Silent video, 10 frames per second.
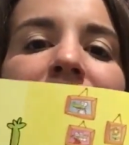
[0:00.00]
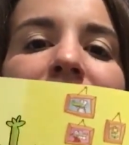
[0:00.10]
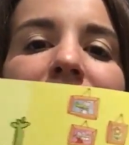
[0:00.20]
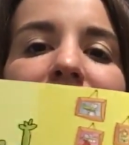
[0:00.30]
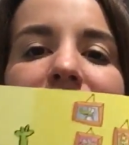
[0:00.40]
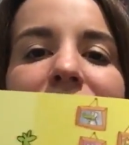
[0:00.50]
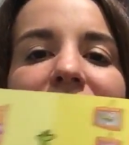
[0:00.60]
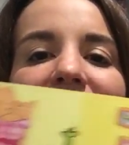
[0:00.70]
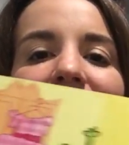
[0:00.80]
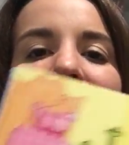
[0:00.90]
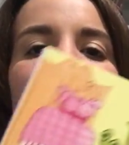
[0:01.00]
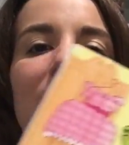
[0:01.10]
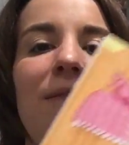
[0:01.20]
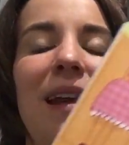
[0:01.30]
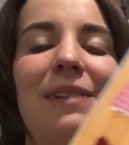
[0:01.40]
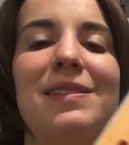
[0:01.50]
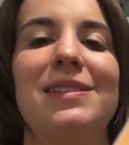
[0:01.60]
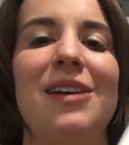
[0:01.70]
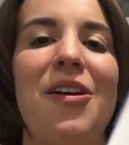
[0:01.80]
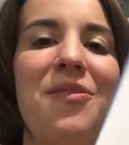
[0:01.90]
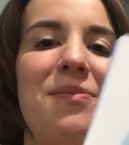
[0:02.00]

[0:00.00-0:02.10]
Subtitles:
So this is a good one. We have so